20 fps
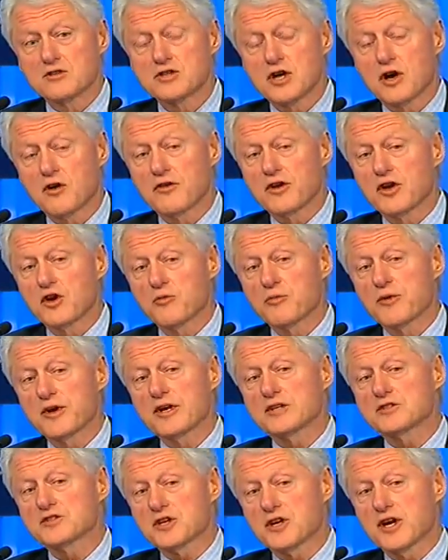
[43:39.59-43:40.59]
So the
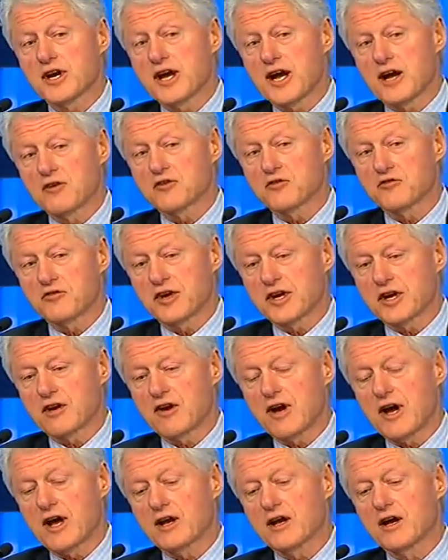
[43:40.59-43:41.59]
Europeans are going to have to
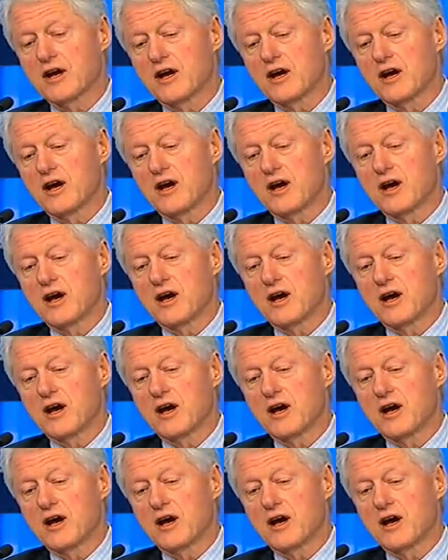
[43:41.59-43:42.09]
figure out